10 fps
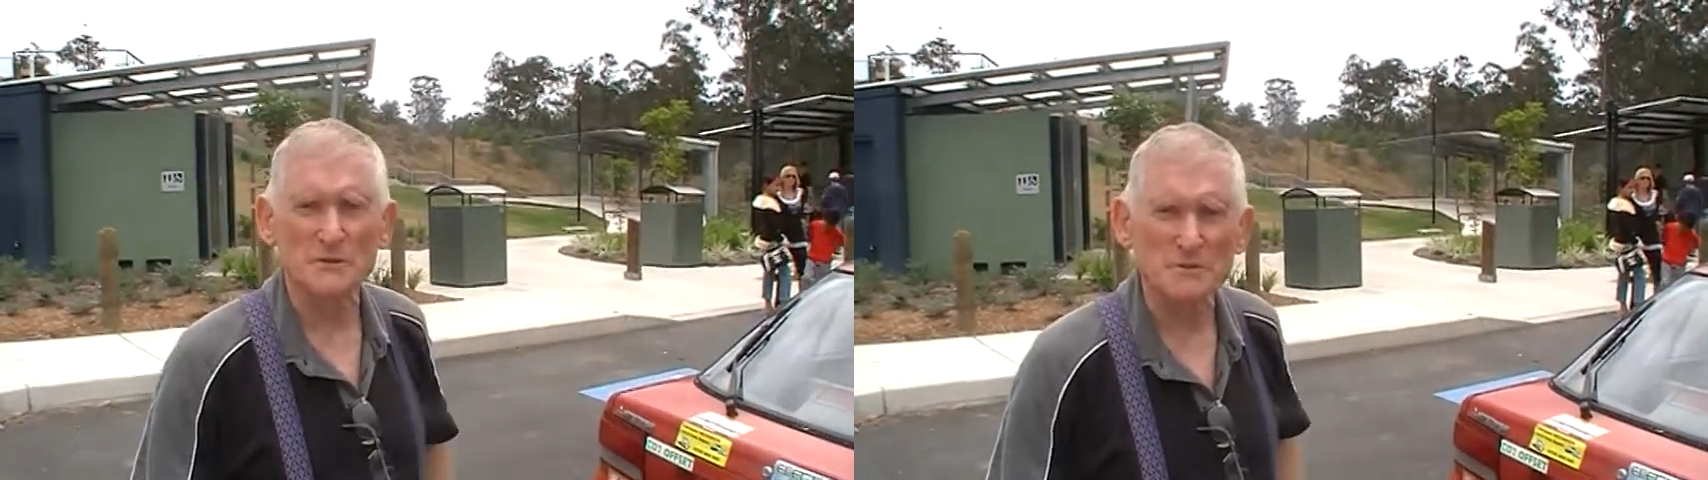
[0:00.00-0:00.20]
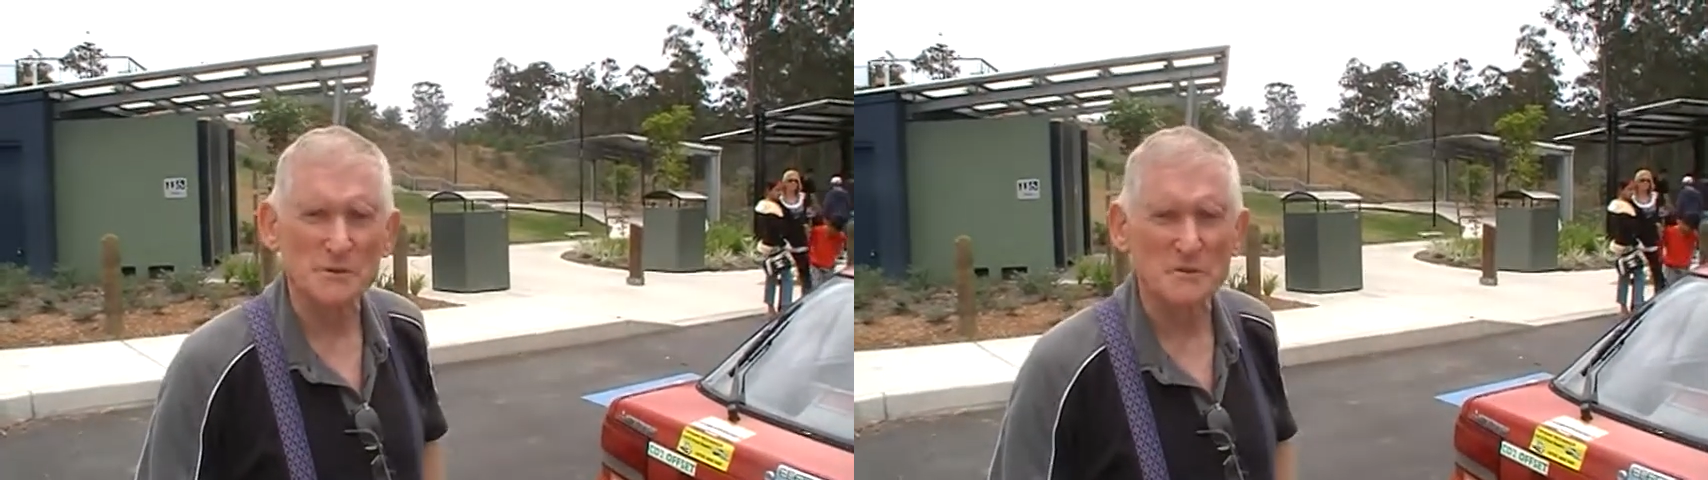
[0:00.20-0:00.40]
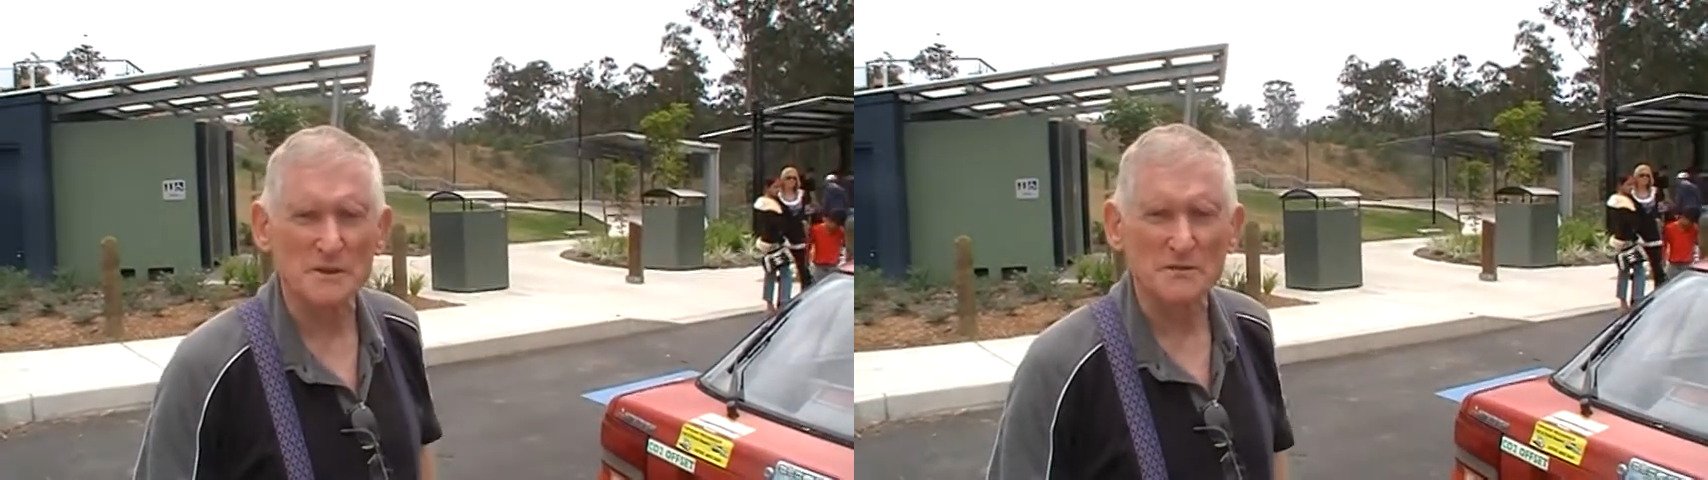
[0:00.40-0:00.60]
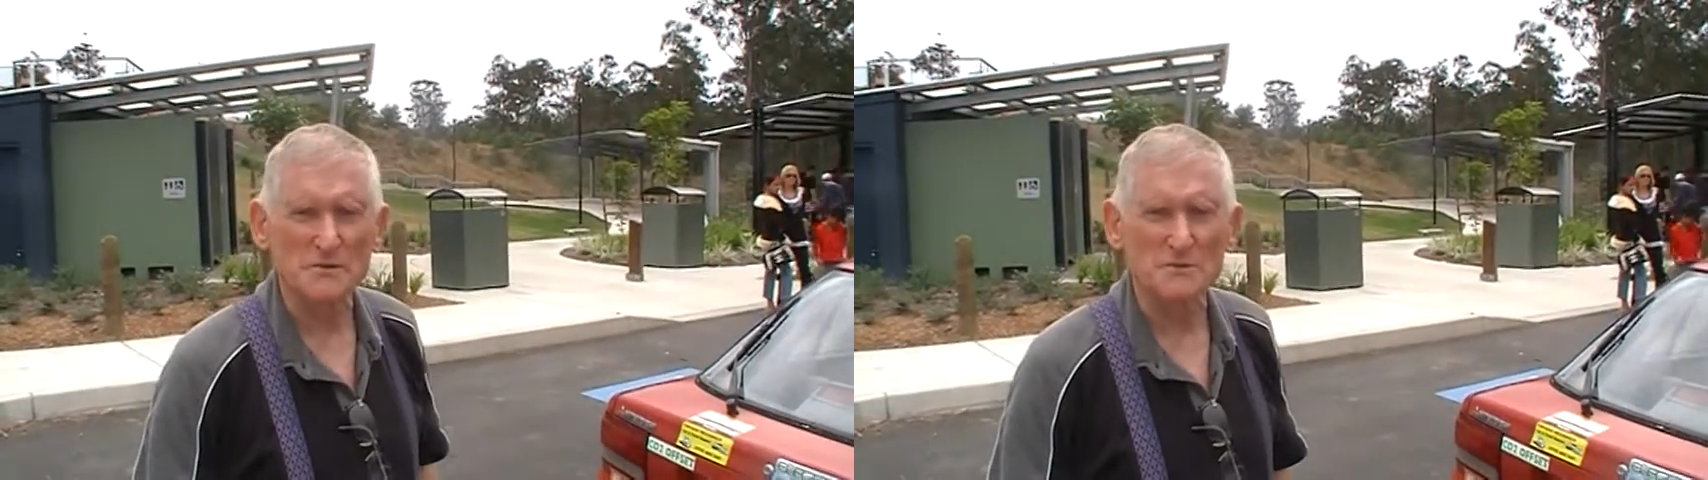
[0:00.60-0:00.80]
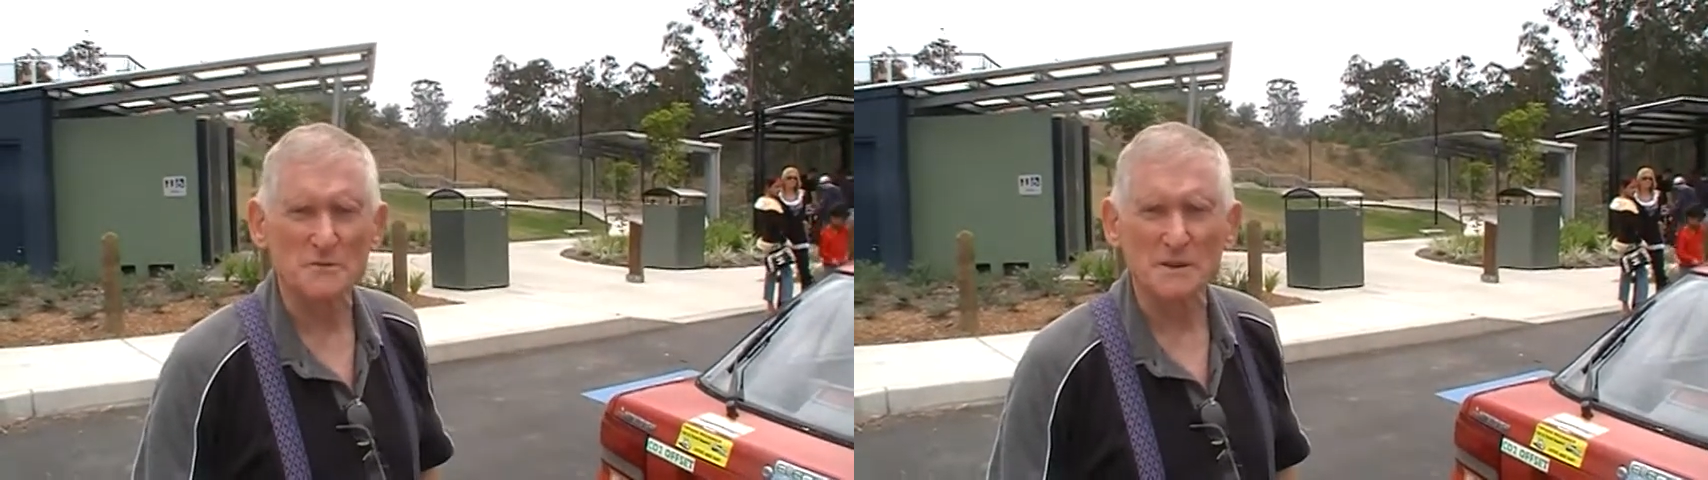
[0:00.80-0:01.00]
it probably
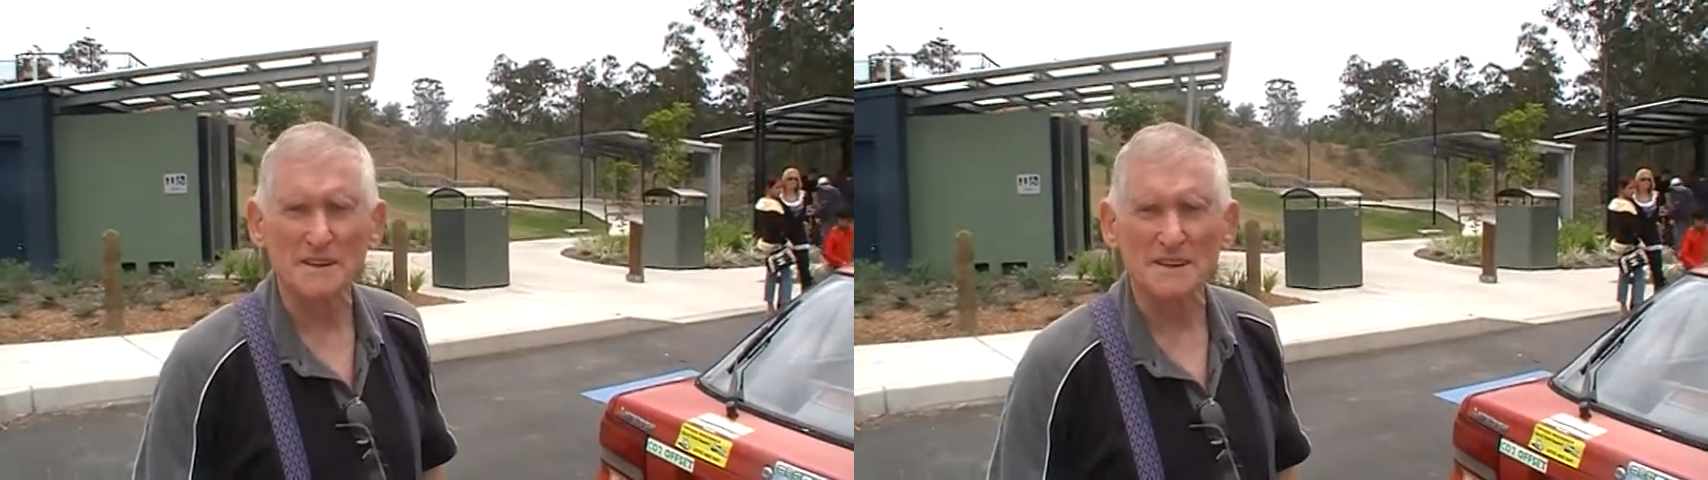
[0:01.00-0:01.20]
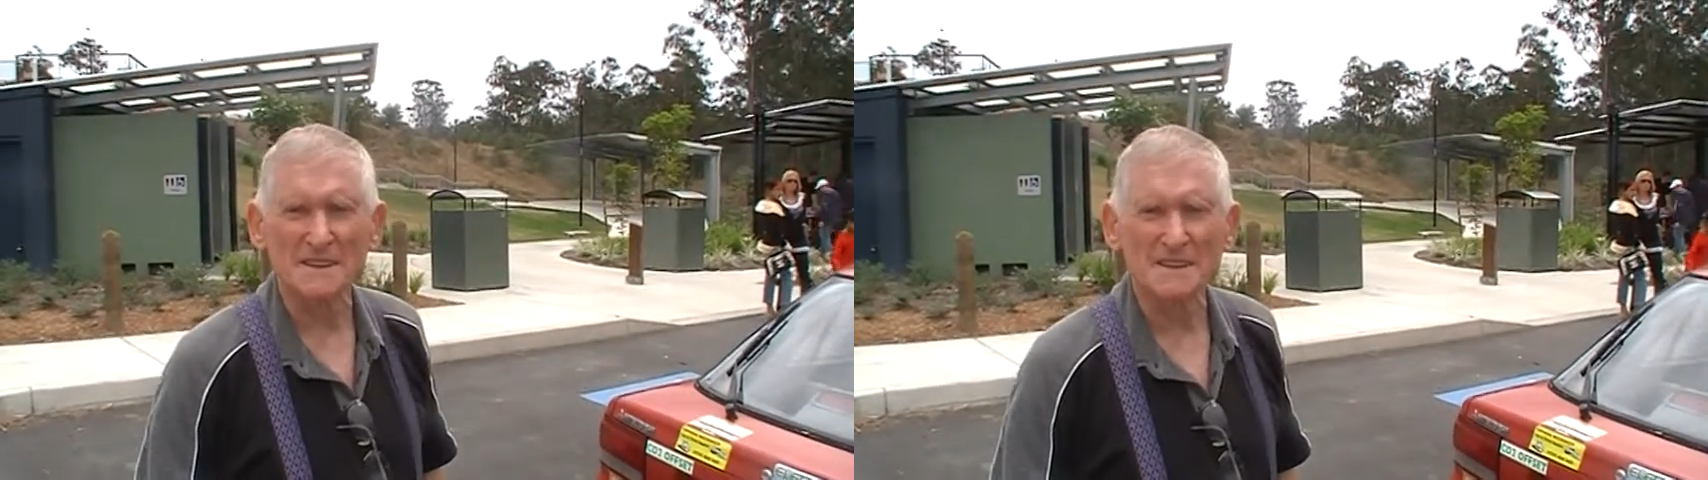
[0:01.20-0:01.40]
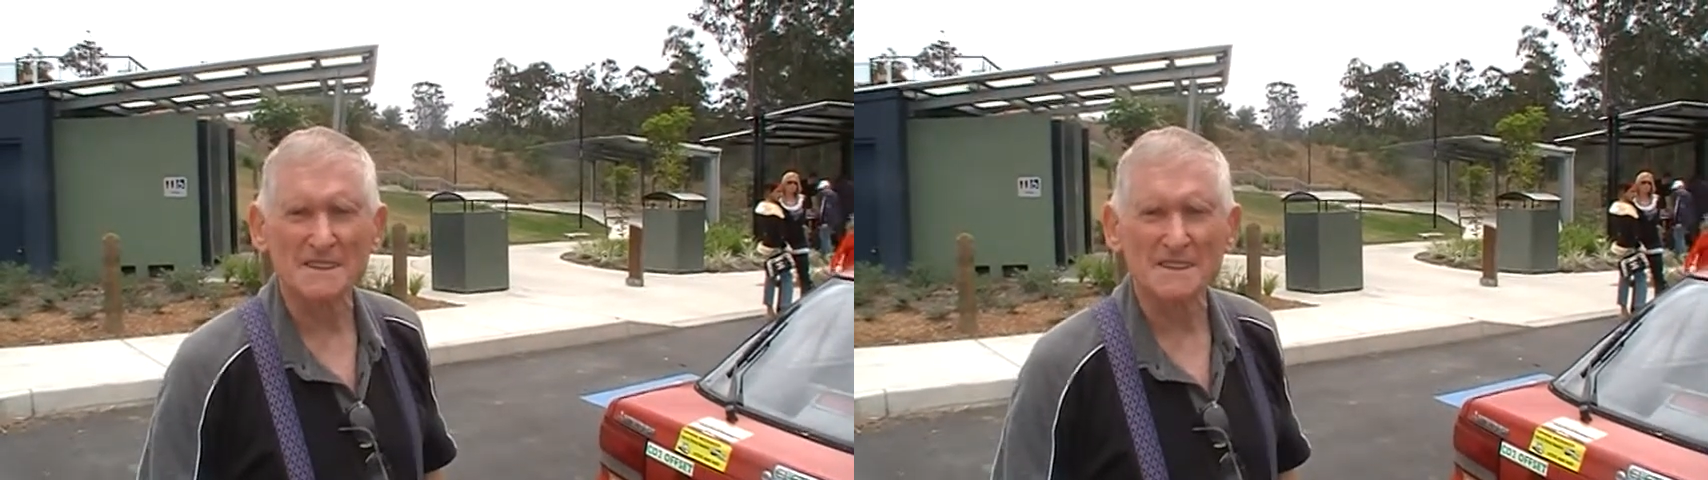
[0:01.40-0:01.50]
wouldn't be